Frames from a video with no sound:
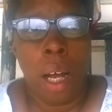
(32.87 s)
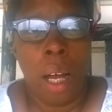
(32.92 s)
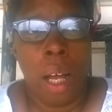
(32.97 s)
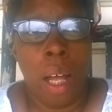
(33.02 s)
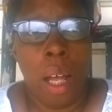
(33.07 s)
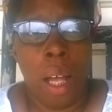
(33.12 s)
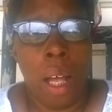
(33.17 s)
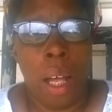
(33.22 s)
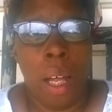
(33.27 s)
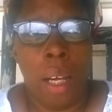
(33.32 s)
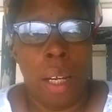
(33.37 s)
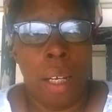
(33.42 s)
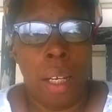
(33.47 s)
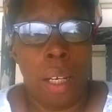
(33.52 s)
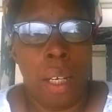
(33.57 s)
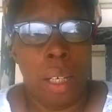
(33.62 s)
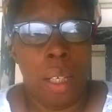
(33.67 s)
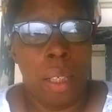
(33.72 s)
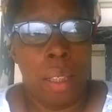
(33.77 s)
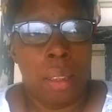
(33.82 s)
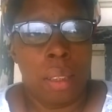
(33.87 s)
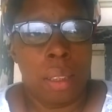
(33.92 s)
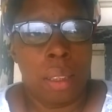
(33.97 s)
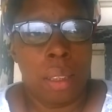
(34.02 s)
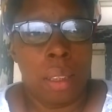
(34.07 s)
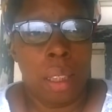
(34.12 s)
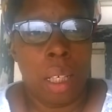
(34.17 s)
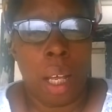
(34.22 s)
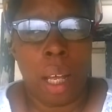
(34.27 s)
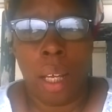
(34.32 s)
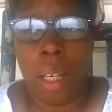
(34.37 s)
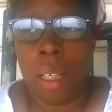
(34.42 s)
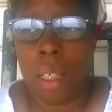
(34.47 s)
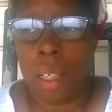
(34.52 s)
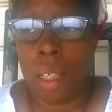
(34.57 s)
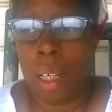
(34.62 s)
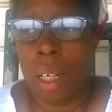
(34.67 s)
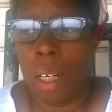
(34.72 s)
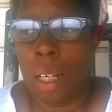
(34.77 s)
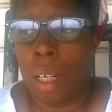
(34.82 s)
And it's like
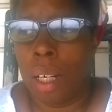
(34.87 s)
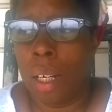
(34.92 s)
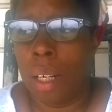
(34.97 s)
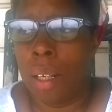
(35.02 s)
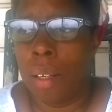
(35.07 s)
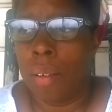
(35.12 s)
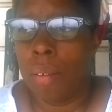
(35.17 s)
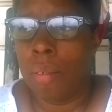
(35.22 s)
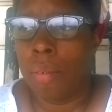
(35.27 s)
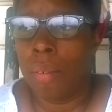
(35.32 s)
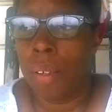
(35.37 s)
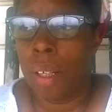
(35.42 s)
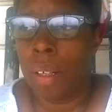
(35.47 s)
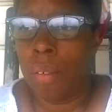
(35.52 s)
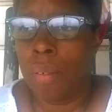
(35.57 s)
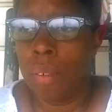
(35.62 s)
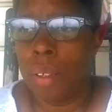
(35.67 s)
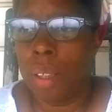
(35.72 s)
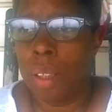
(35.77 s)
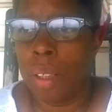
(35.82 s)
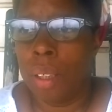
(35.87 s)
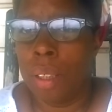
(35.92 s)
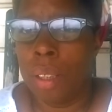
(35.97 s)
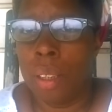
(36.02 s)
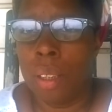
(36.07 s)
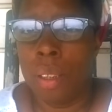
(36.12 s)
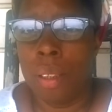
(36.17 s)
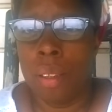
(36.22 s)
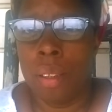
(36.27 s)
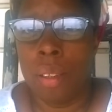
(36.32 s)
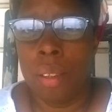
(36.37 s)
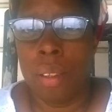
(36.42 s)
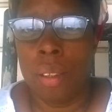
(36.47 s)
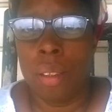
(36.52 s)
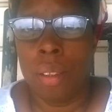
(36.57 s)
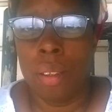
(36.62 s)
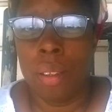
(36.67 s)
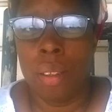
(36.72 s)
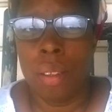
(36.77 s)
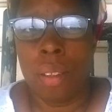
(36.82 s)
a
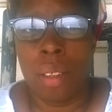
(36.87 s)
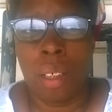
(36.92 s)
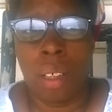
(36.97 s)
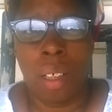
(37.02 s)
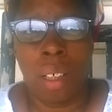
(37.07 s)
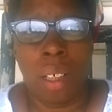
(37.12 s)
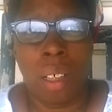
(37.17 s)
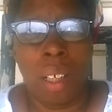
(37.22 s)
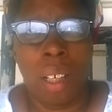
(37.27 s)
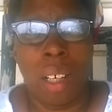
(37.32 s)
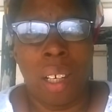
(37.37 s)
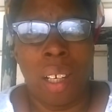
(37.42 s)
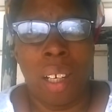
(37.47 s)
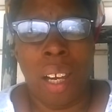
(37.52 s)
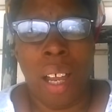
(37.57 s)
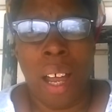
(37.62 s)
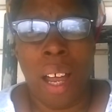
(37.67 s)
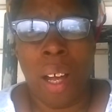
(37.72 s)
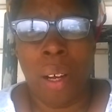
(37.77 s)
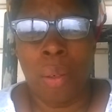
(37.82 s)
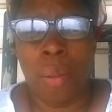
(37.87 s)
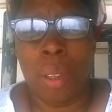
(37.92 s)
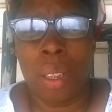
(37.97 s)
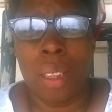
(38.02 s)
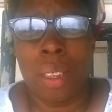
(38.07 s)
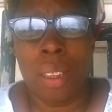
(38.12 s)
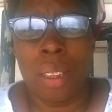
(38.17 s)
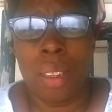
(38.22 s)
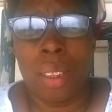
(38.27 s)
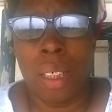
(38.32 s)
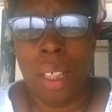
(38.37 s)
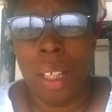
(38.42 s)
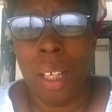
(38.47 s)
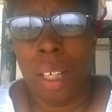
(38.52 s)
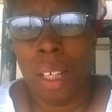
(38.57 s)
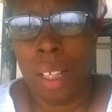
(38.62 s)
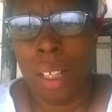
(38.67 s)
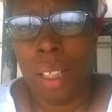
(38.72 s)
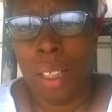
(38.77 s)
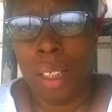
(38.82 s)
very cloudy
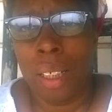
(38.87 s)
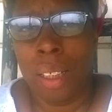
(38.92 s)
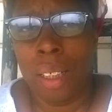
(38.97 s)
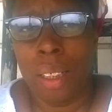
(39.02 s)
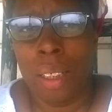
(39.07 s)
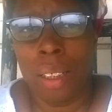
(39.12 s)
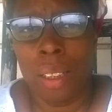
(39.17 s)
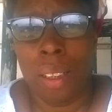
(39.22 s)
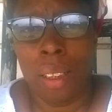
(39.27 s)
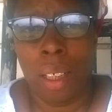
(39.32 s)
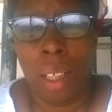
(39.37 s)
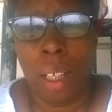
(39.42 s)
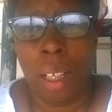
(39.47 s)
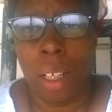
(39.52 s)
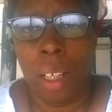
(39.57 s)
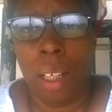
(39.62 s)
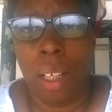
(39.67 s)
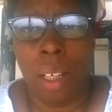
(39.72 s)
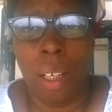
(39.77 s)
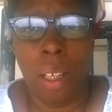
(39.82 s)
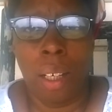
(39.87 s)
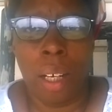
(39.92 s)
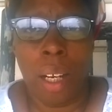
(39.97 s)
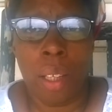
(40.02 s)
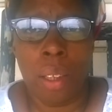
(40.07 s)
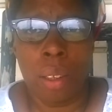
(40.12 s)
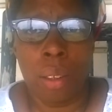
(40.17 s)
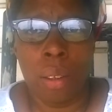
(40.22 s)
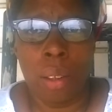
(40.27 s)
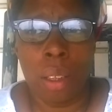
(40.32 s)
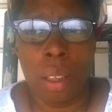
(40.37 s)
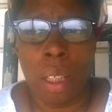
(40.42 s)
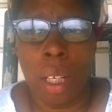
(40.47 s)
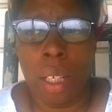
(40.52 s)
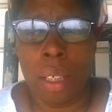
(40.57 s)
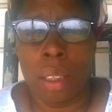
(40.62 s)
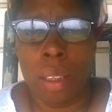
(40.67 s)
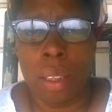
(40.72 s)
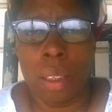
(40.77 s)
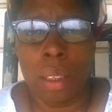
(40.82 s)
day, and I thought
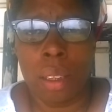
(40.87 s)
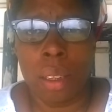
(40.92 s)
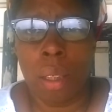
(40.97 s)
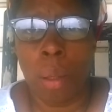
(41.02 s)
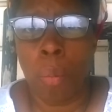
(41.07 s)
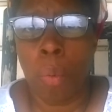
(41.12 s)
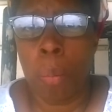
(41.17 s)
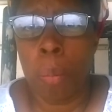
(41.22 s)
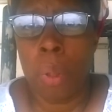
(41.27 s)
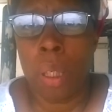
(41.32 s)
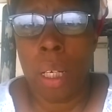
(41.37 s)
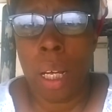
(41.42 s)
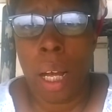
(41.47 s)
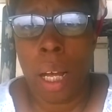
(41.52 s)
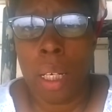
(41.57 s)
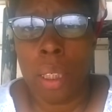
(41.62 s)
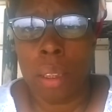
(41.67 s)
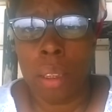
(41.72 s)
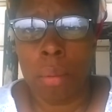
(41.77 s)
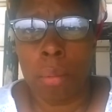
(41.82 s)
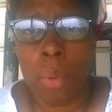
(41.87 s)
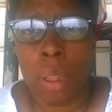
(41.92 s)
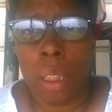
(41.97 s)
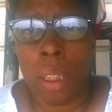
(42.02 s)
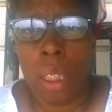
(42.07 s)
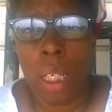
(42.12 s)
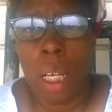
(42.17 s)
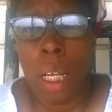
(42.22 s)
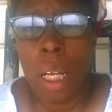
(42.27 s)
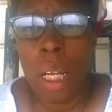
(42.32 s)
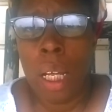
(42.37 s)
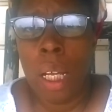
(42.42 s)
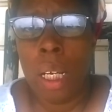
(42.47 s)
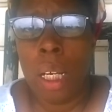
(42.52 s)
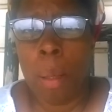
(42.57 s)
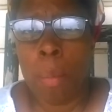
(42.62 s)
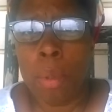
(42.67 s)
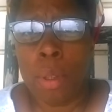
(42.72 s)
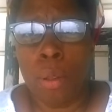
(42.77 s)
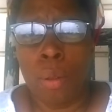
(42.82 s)
that the sun would be kind to me,
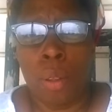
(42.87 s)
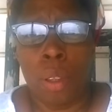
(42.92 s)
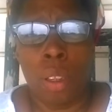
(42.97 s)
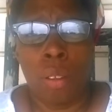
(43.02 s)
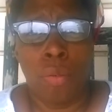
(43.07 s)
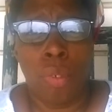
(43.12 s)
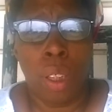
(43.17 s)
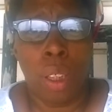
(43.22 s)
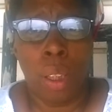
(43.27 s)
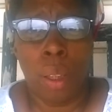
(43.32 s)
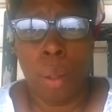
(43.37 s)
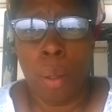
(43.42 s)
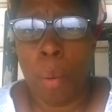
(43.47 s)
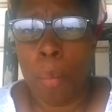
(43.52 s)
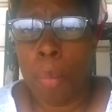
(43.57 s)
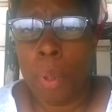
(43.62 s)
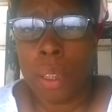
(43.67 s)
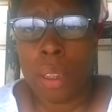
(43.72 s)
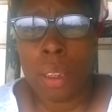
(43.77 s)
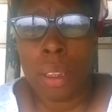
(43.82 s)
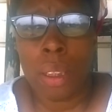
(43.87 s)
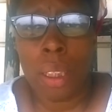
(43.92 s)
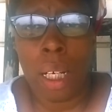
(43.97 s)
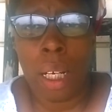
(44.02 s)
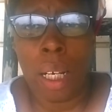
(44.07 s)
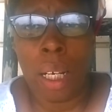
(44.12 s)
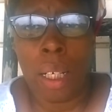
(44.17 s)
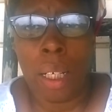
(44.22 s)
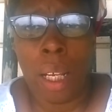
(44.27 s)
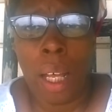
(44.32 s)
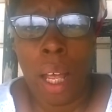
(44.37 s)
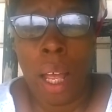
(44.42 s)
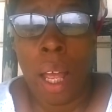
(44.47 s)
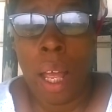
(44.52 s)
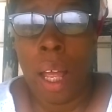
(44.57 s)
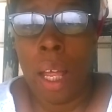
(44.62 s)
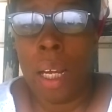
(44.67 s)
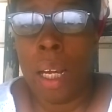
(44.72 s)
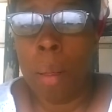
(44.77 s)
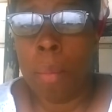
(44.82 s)
let me do this video, but it's not.
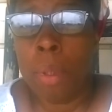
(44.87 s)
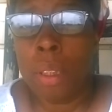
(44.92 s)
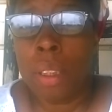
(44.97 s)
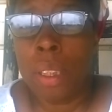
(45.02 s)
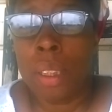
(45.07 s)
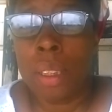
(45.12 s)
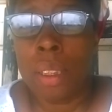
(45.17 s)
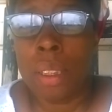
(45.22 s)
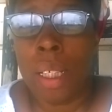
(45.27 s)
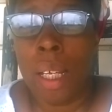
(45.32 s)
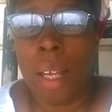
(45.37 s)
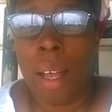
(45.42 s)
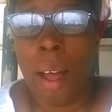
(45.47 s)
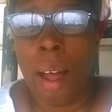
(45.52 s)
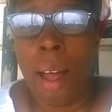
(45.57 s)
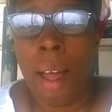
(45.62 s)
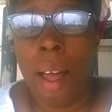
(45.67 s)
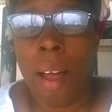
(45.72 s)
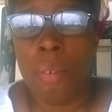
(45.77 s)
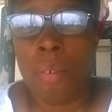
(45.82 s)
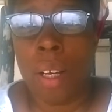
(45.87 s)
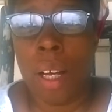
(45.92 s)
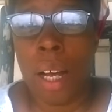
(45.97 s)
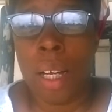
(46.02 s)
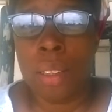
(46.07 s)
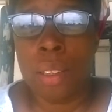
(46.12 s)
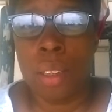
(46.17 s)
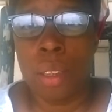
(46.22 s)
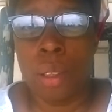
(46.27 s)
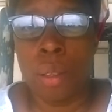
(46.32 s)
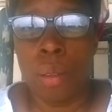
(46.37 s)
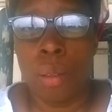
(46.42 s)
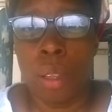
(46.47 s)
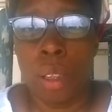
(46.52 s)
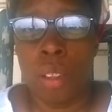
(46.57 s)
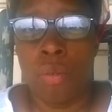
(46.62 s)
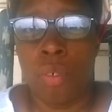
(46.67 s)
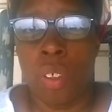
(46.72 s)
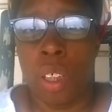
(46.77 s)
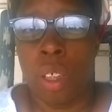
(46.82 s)
And let me just say, I have got to do
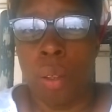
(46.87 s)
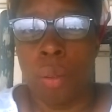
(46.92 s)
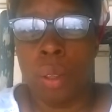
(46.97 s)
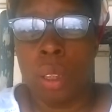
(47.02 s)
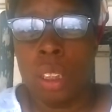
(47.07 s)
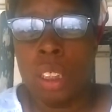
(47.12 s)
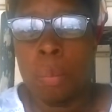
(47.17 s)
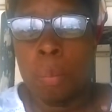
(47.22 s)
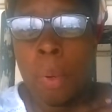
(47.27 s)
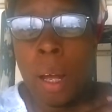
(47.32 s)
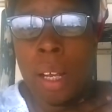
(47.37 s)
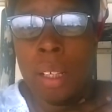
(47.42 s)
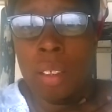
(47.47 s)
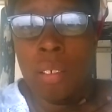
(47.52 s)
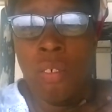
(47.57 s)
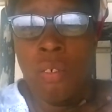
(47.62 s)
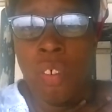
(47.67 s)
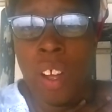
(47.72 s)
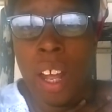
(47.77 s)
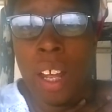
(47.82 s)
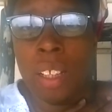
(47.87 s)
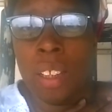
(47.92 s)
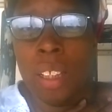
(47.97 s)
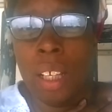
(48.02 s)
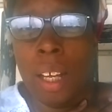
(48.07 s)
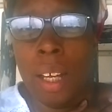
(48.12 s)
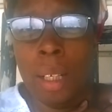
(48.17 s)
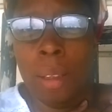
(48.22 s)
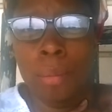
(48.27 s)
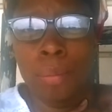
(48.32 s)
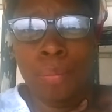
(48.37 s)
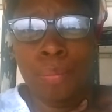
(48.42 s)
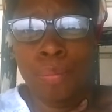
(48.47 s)
this video despite the fact that